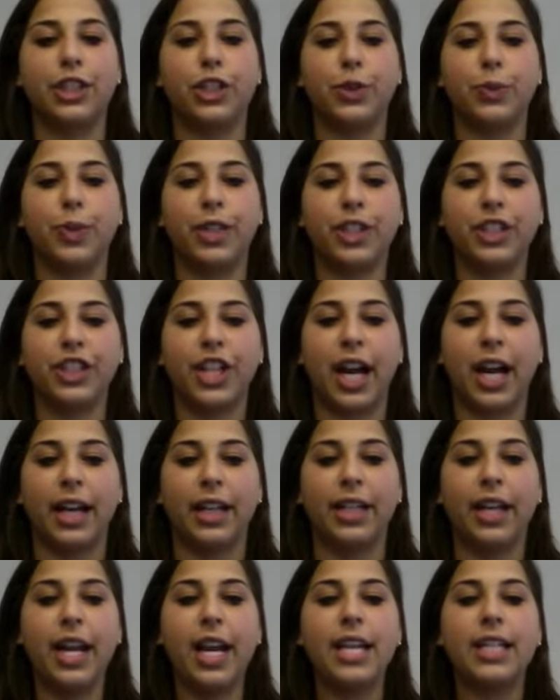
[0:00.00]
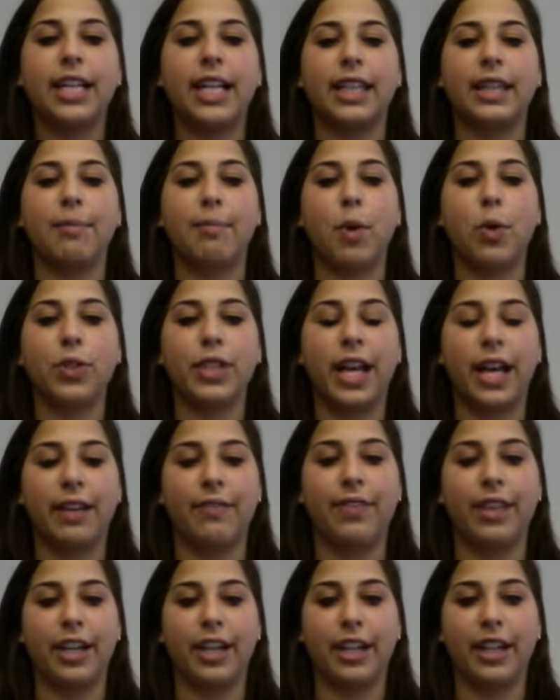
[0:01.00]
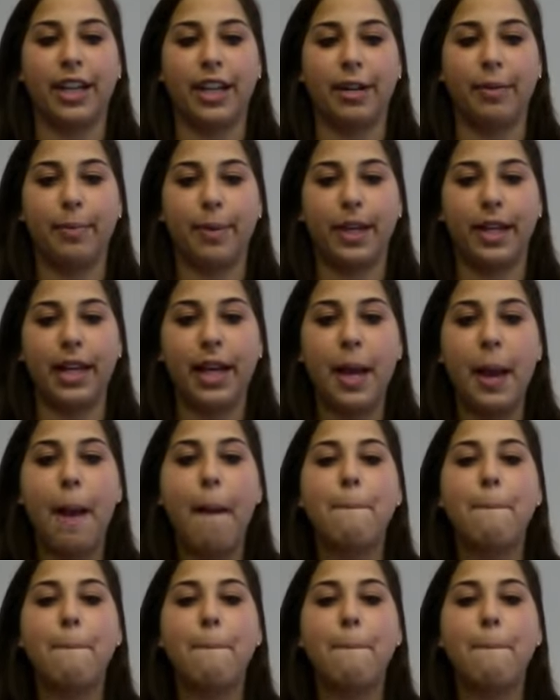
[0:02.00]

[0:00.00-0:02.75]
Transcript: do with your child to get the most out of their therapy.